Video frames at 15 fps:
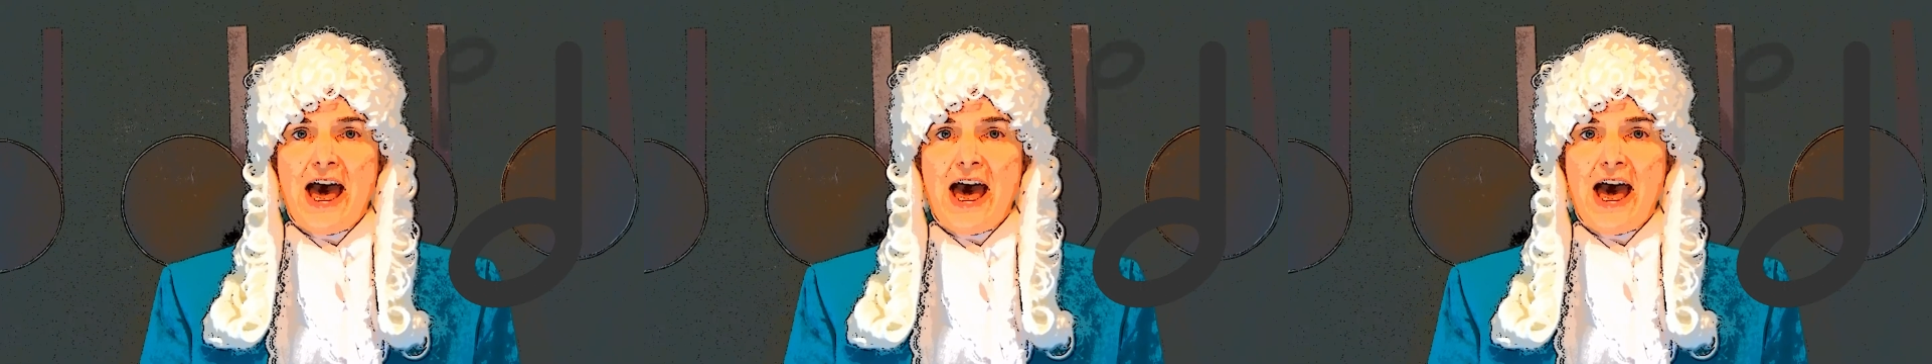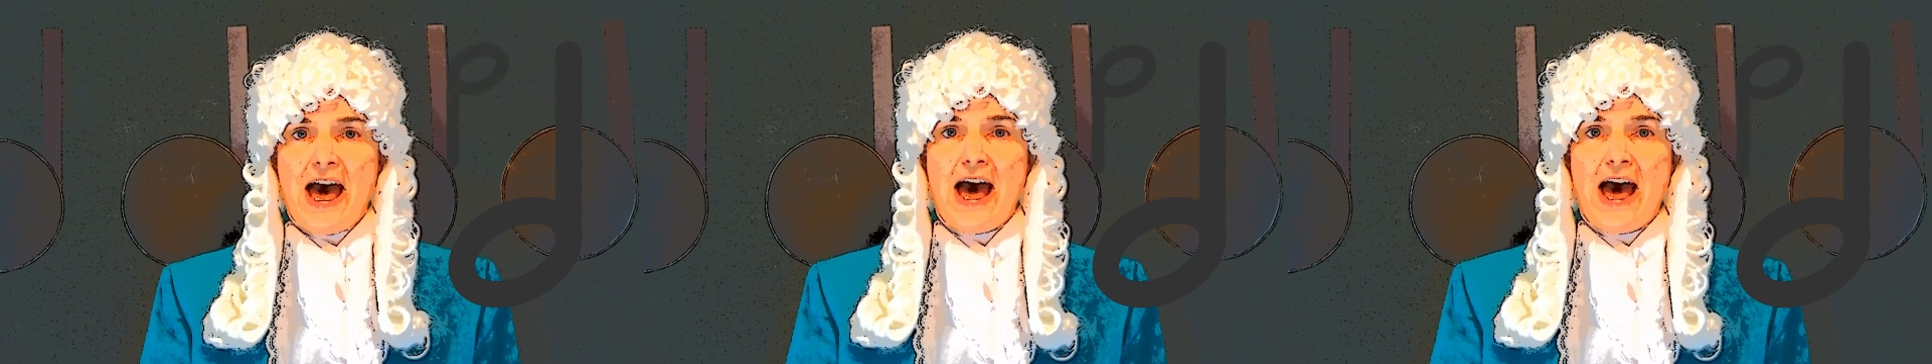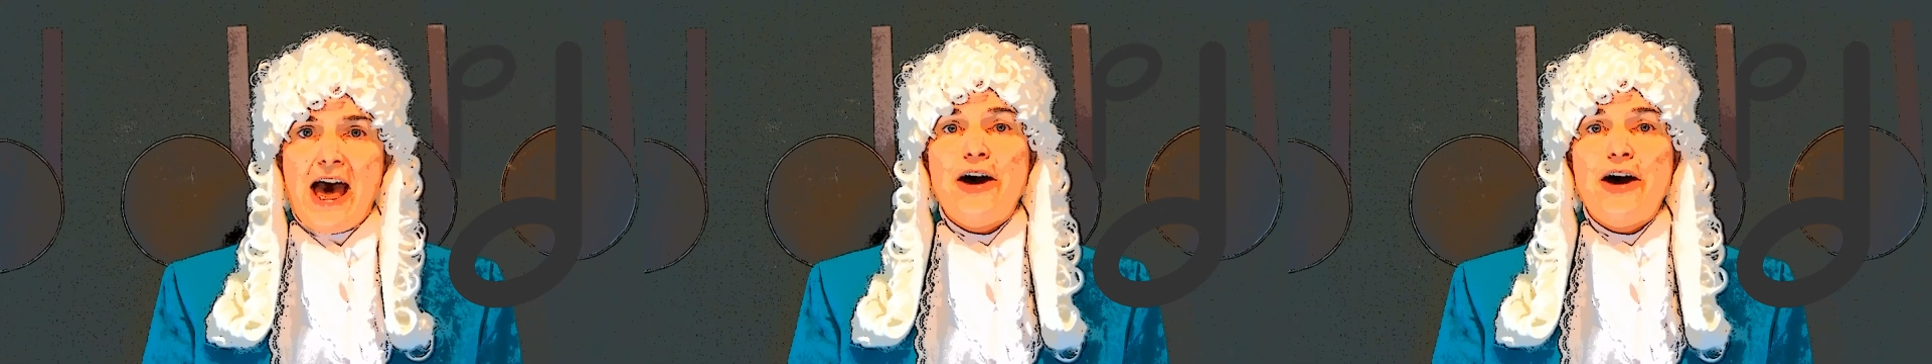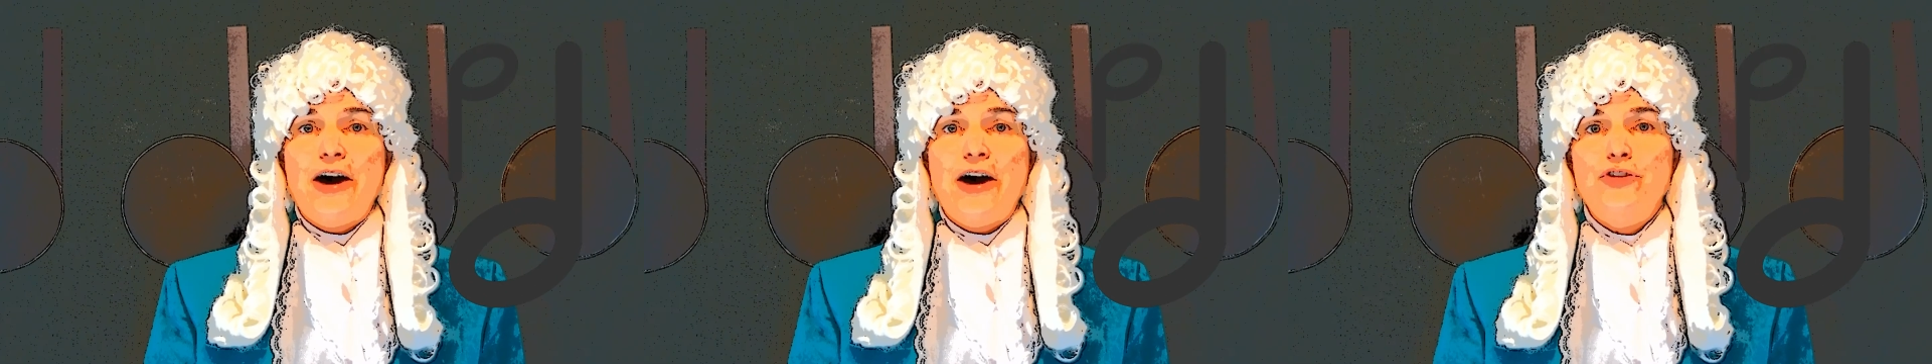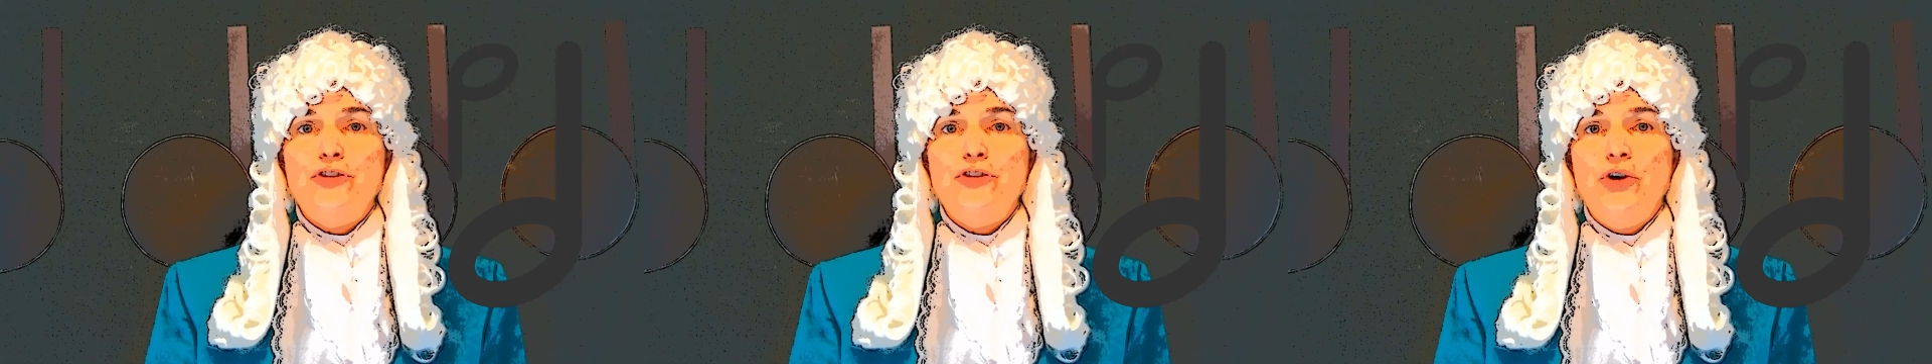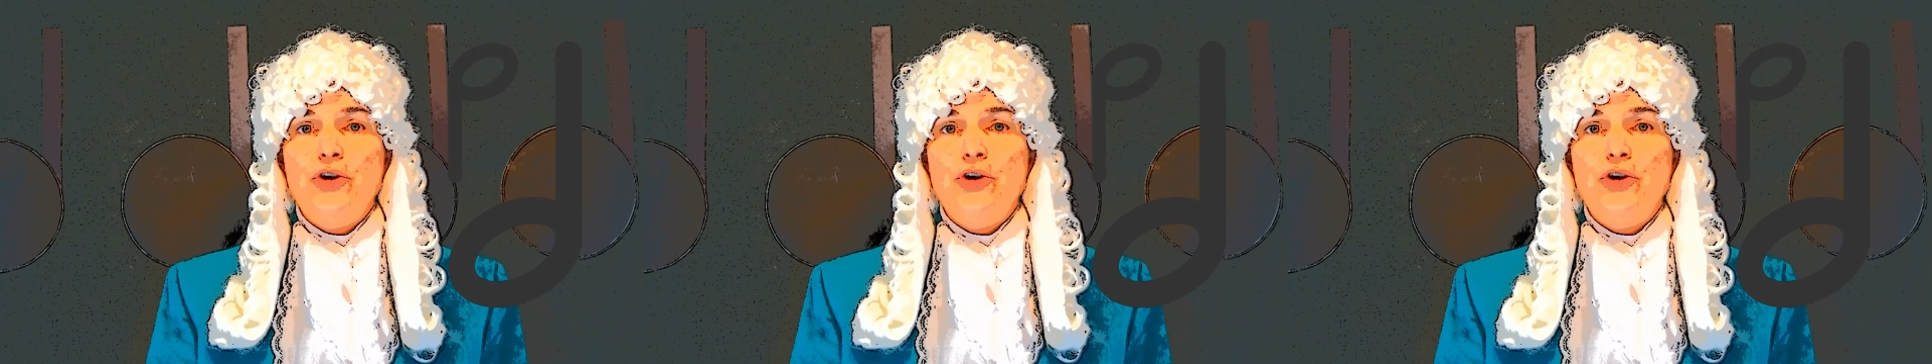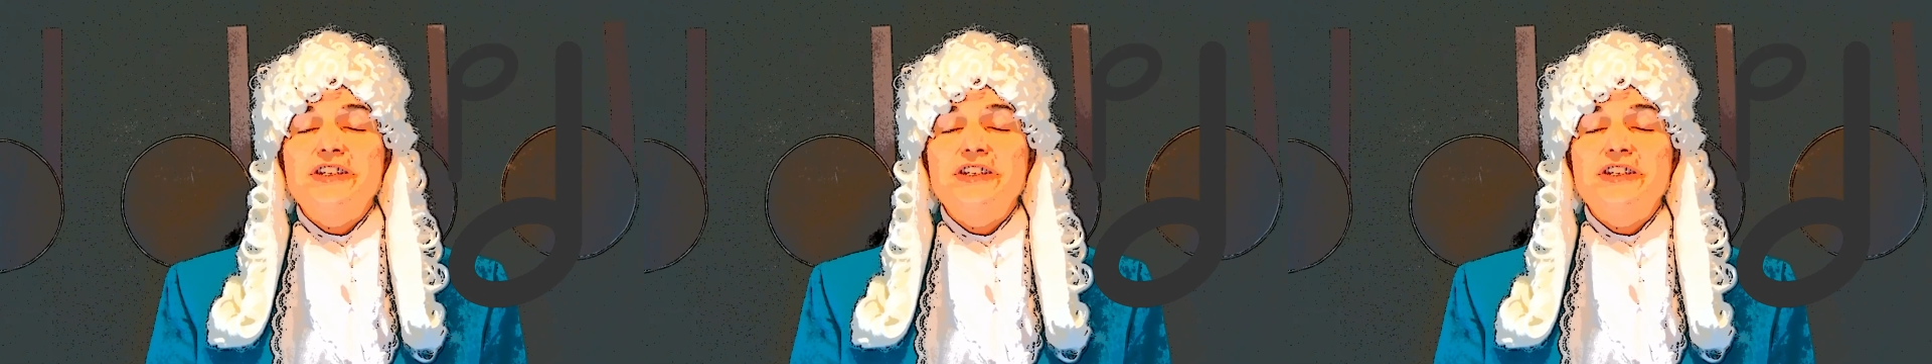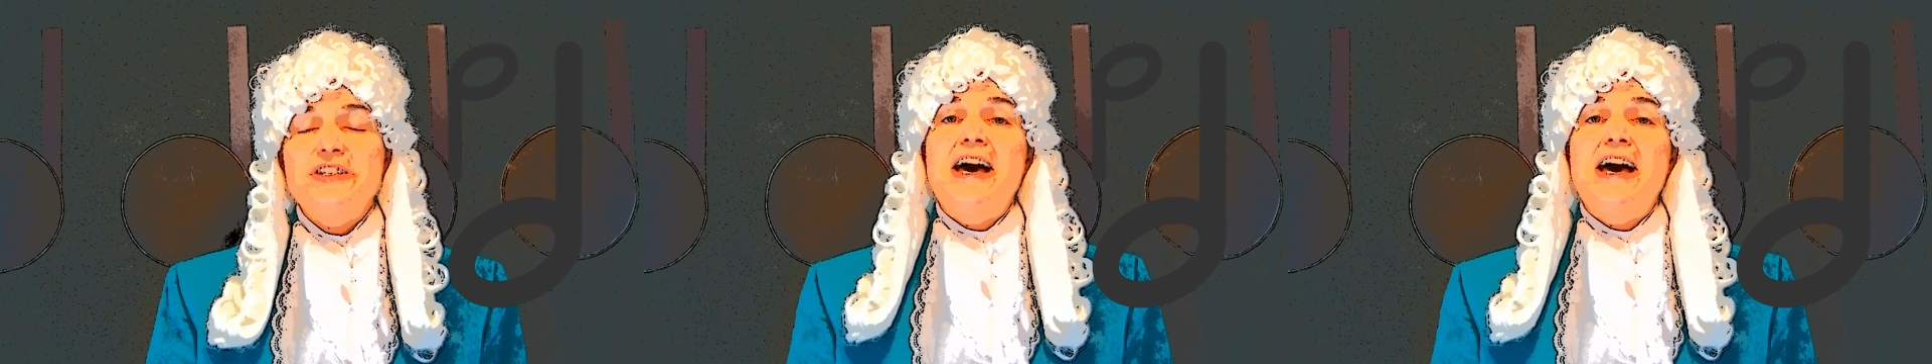half
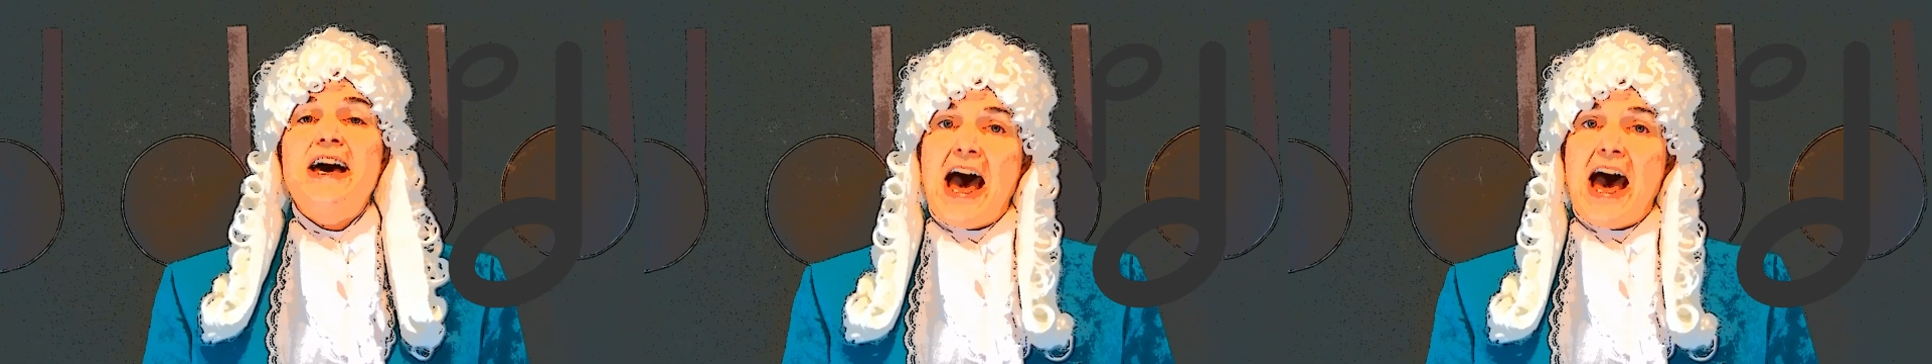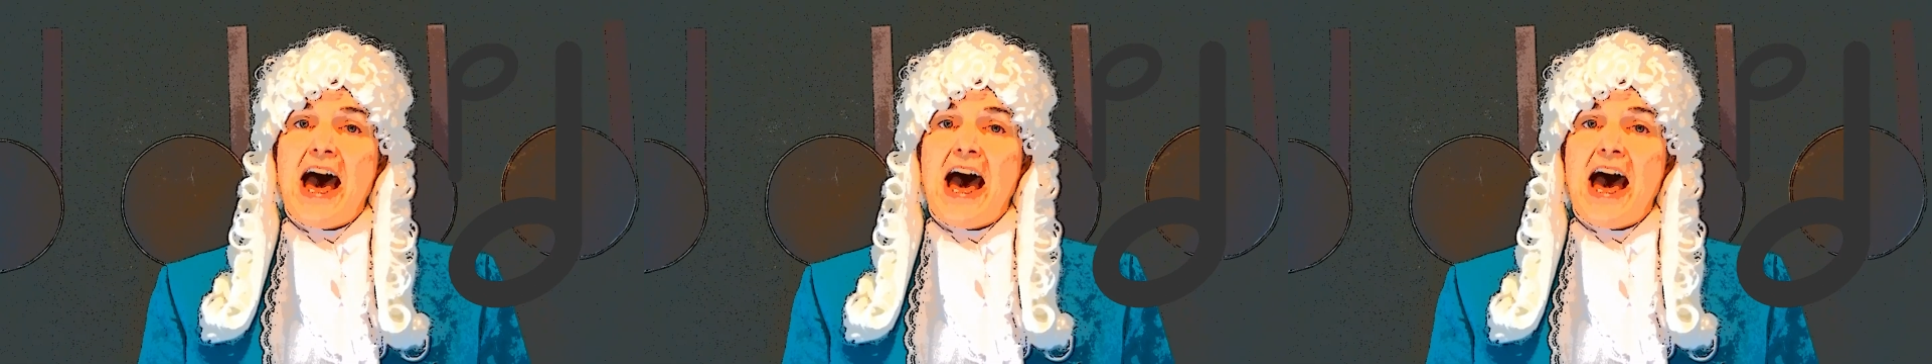notes,